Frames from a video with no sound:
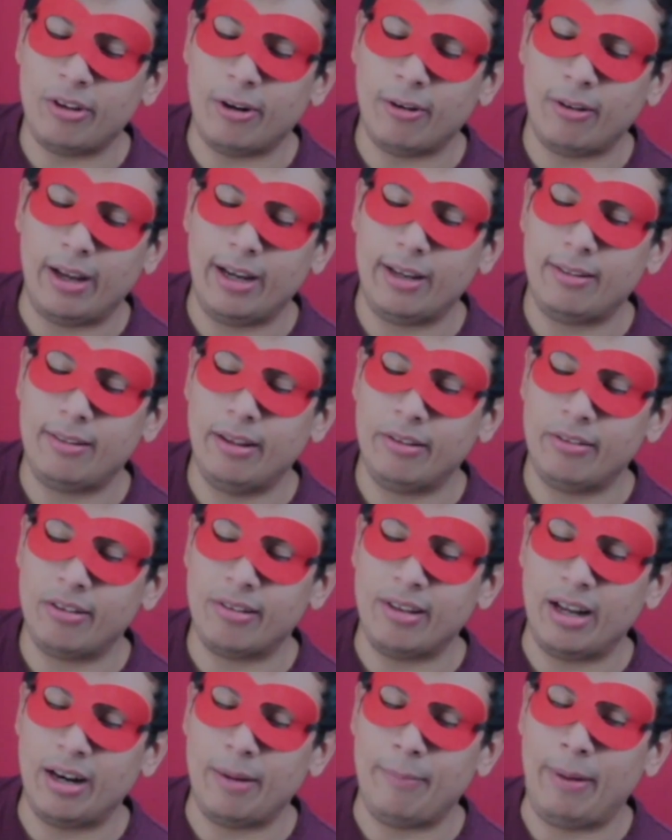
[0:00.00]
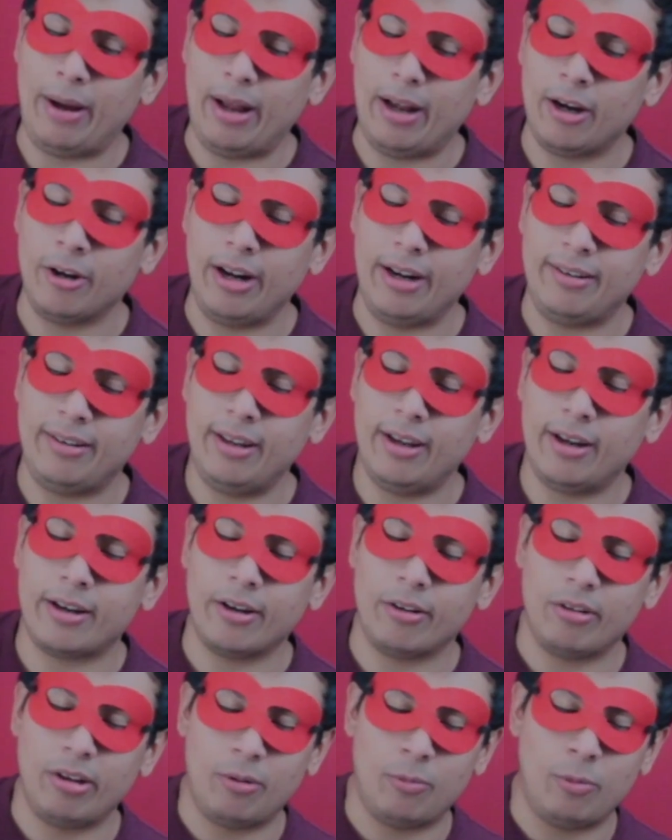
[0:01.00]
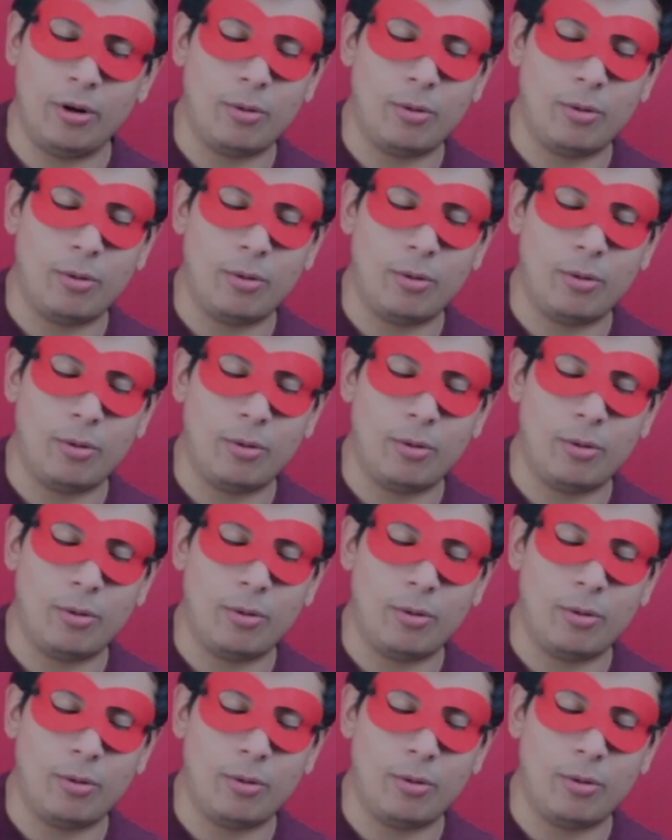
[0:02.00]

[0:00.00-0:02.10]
they're like, this is not a good idea, because, like,